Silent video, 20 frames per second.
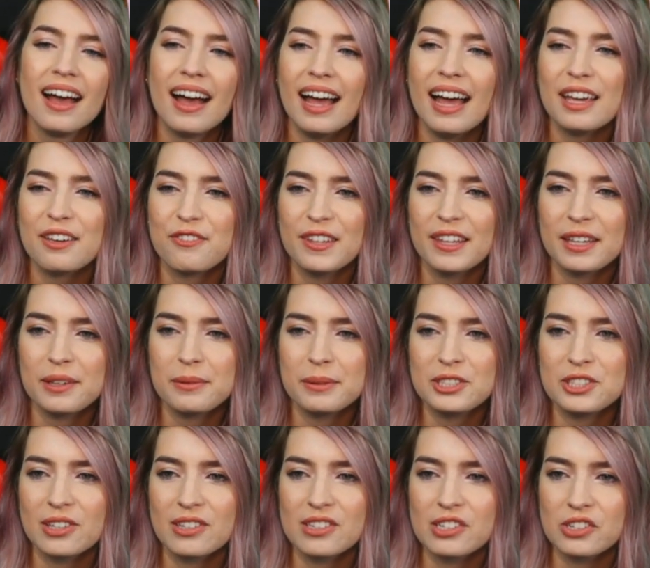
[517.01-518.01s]
I feel like we
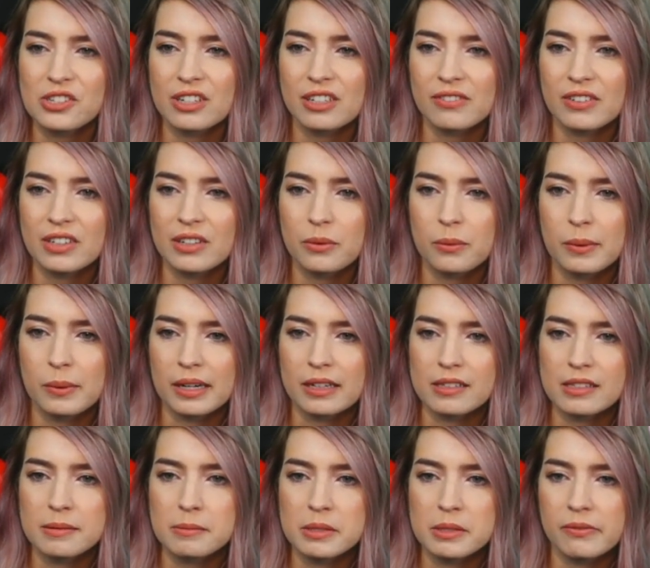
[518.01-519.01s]
chose our server where it
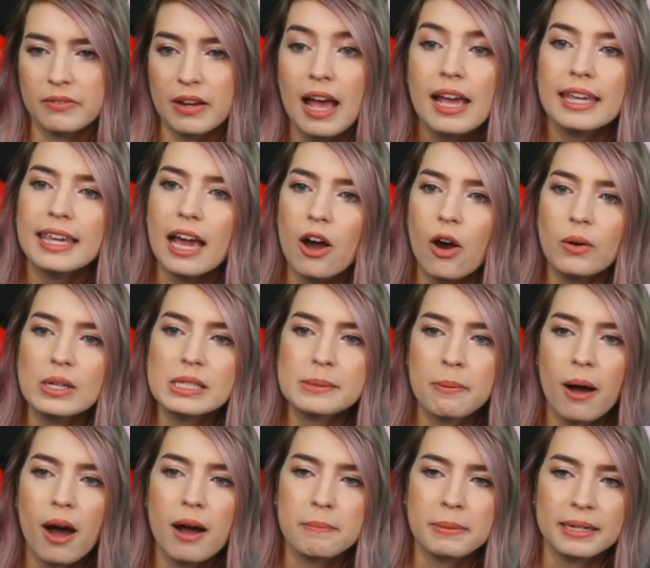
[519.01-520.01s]
seems to be... Yeah, always
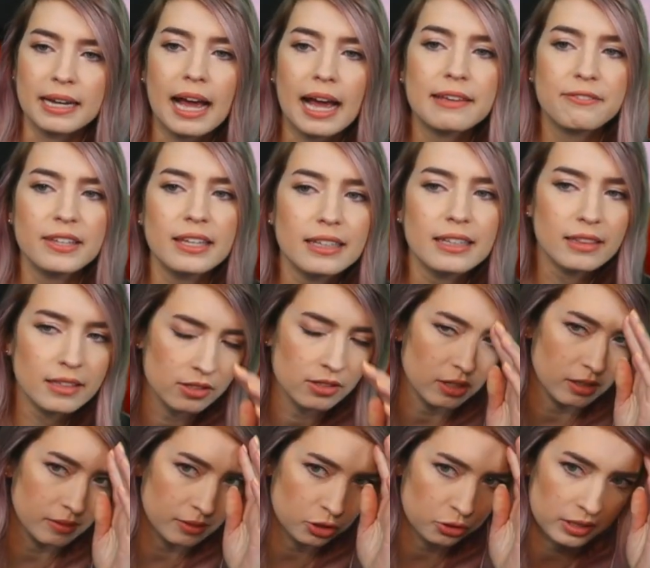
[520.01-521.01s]
poppin'. I feel like the
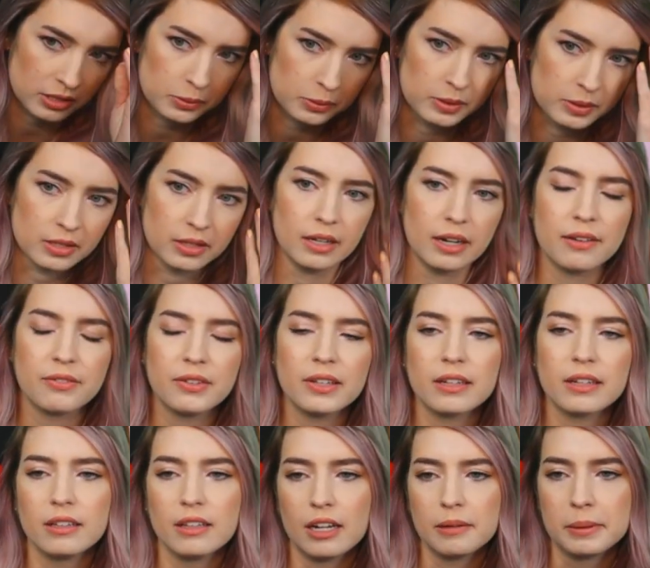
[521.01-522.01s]
server choice was good. I feel like
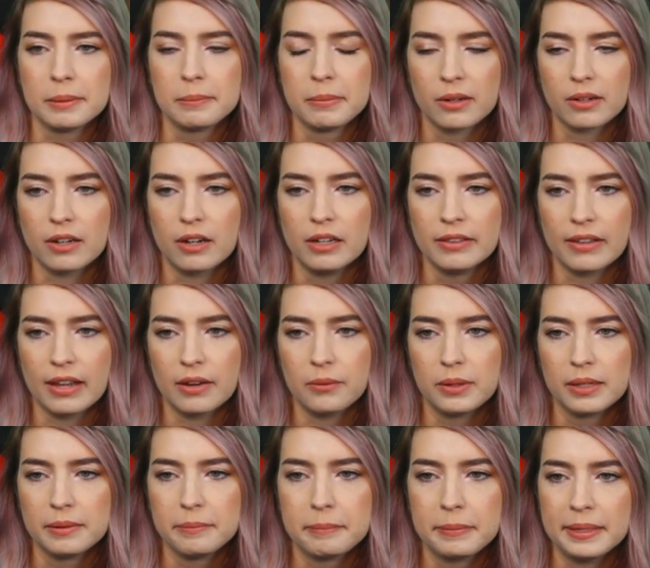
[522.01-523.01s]
a lot of people are on that
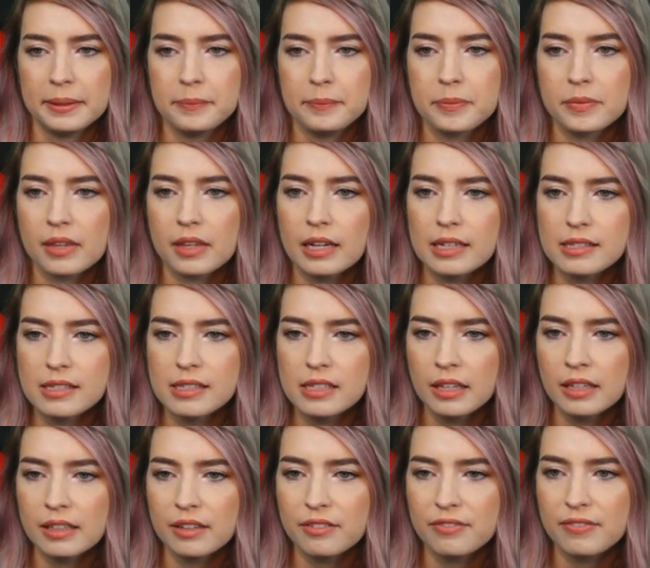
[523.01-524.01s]
one, but... Still
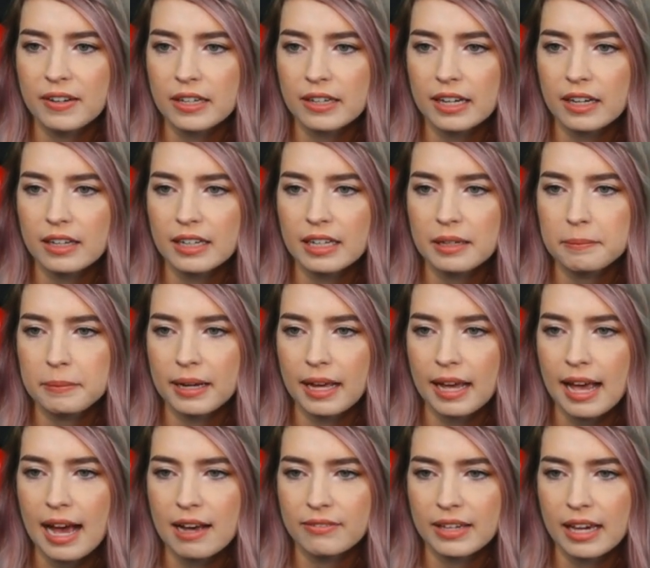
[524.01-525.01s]
in the fire area, but I
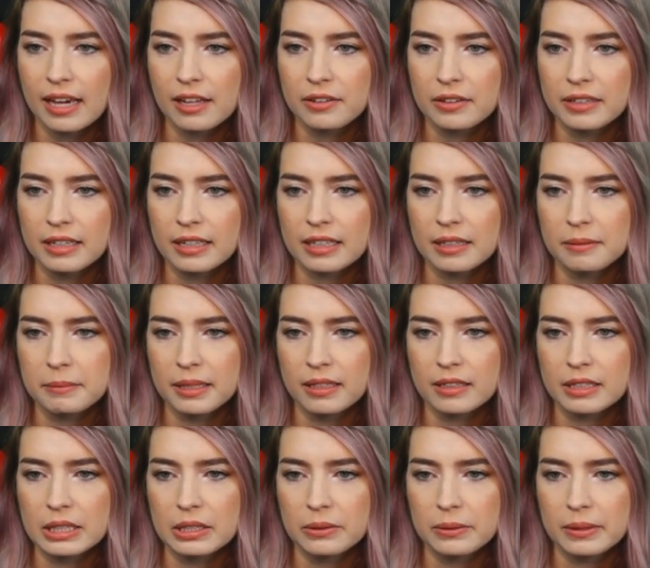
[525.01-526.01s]
have Katarina, Camila,
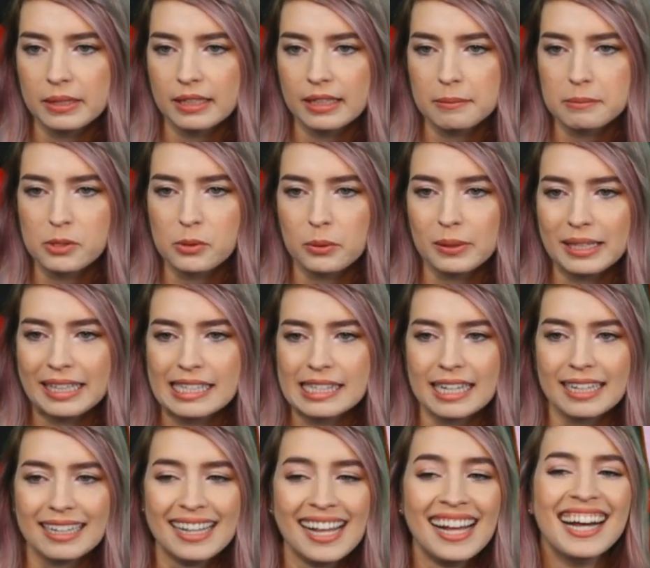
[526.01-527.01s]
Chloe. Game's so
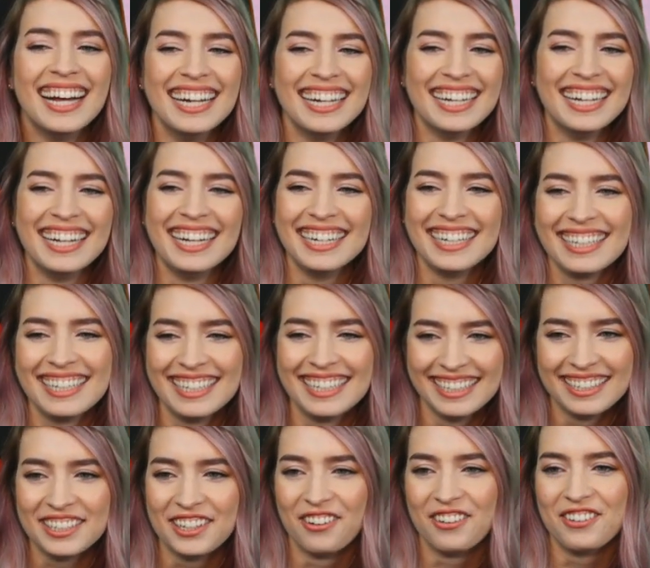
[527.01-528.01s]
easy.
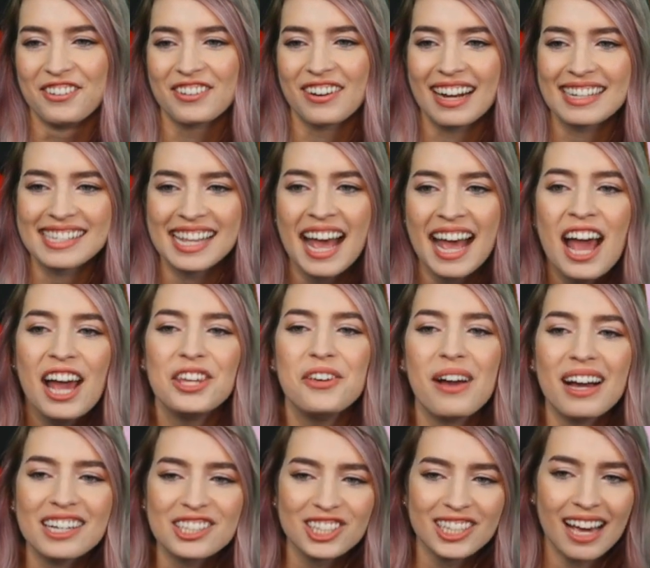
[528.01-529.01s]
Yo, grats. You
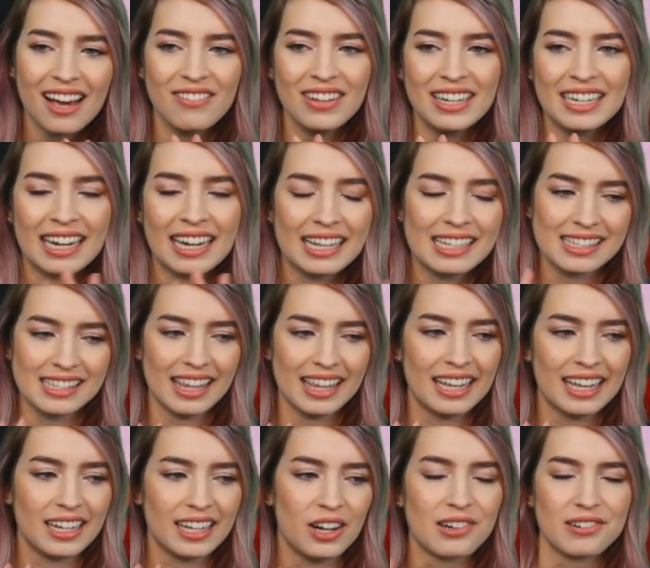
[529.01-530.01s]
actually have a nice,
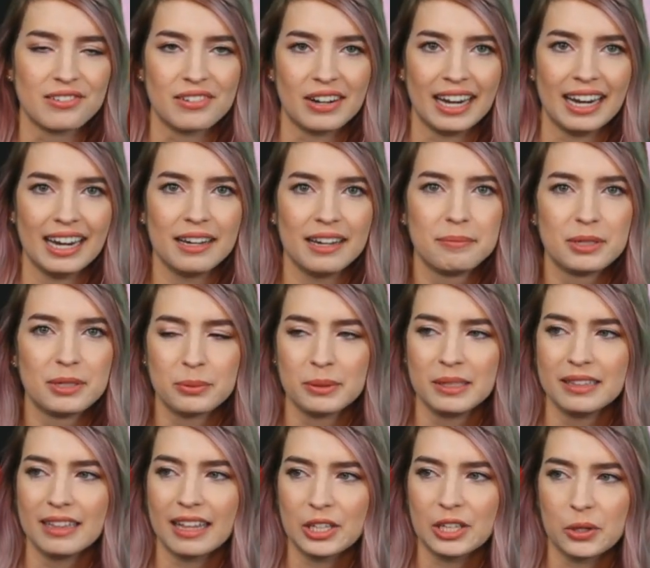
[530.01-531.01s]
like, array
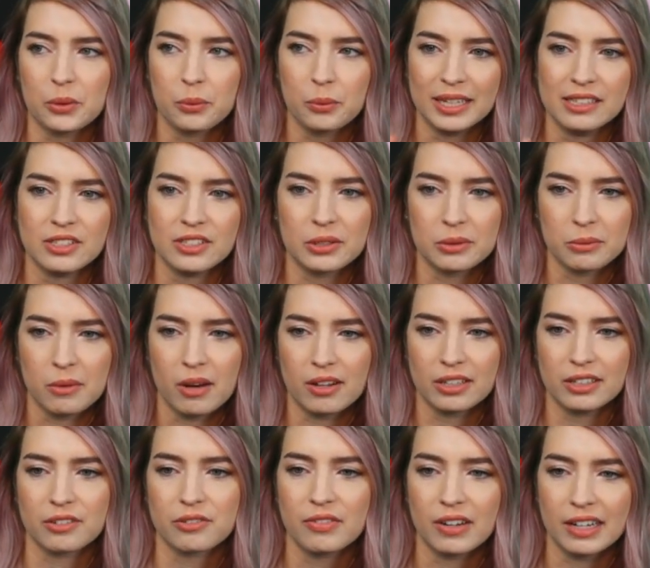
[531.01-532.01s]
between, like, your wind, your water,
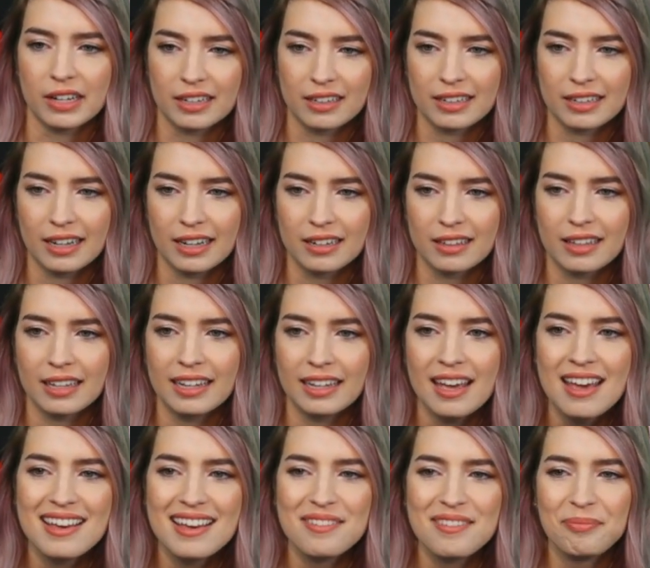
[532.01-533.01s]
your fire kind of thing.
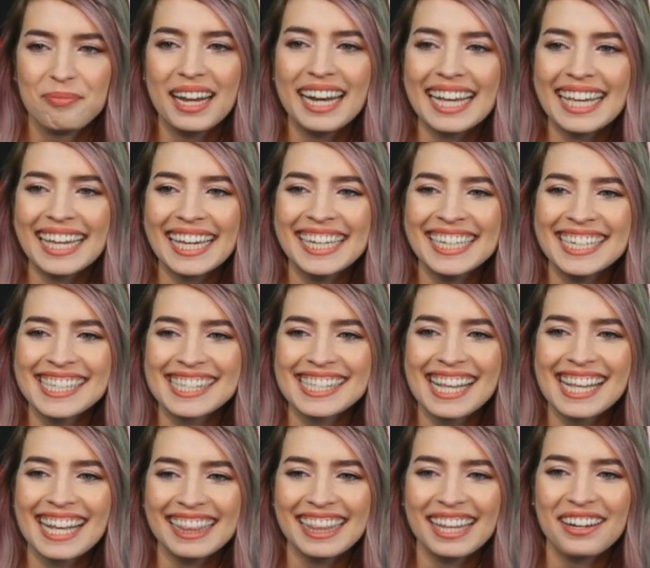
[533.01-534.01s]
Meanikins,
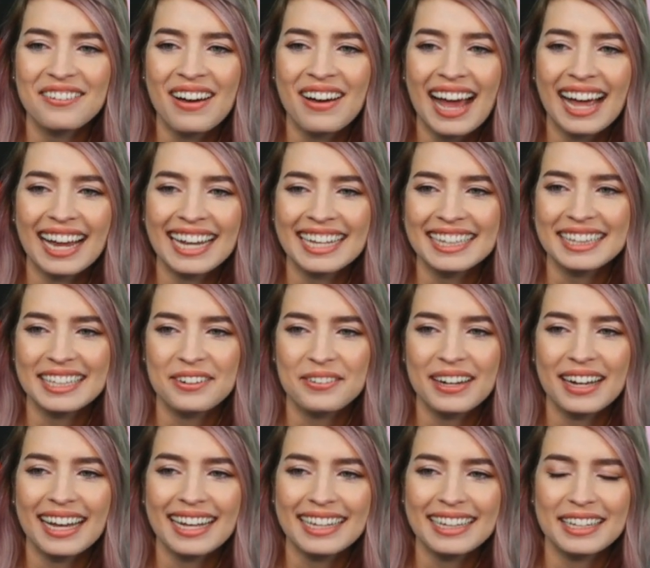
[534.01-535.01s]
hello, hi, hello,
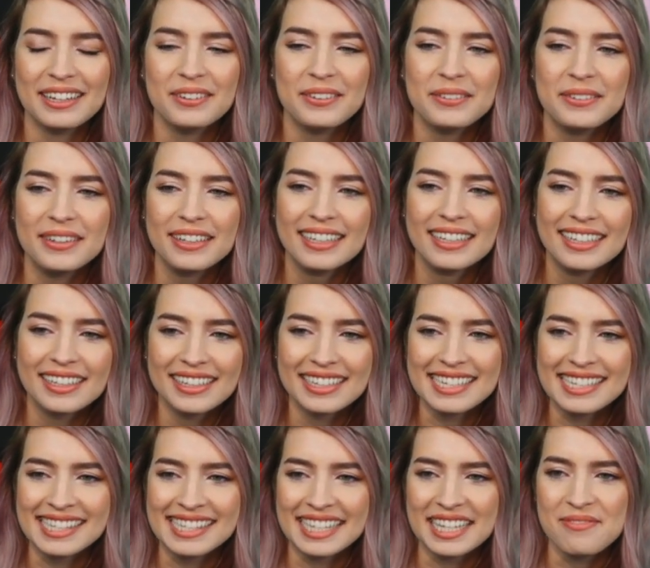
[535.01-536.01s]
hello. Good
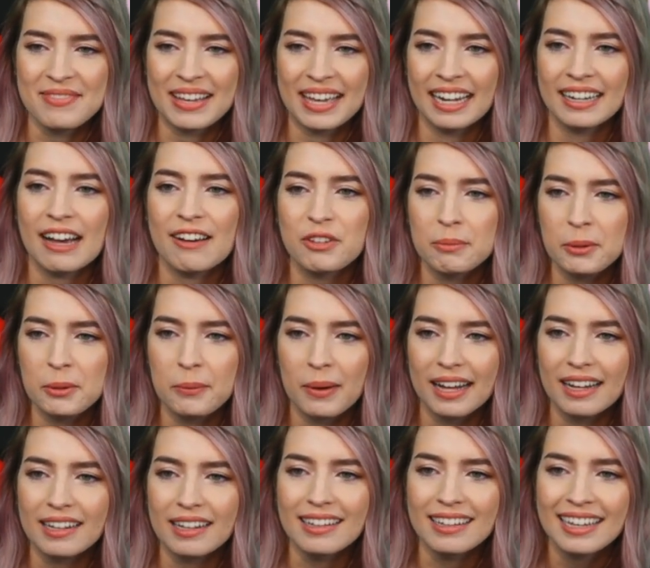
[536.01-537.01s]
to see you, Ben. Have you been
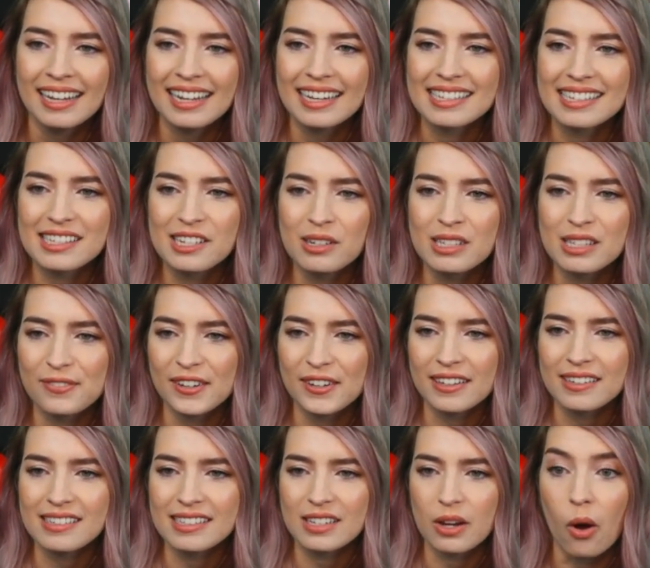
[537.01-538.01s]
well? Stones
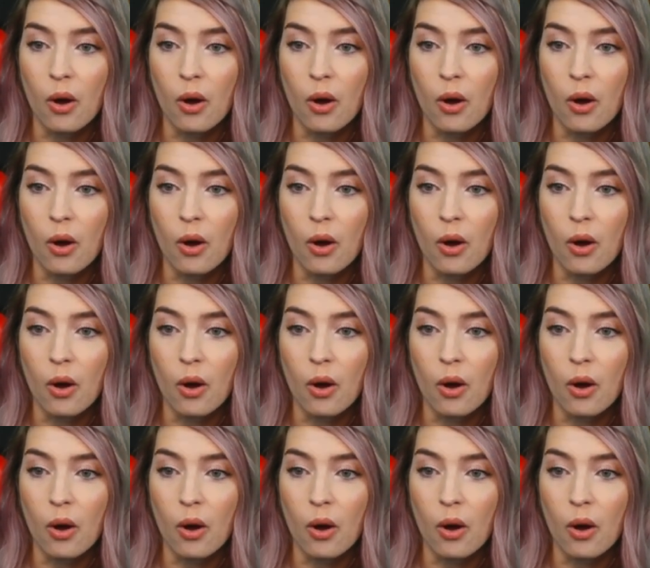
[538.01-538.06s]
first.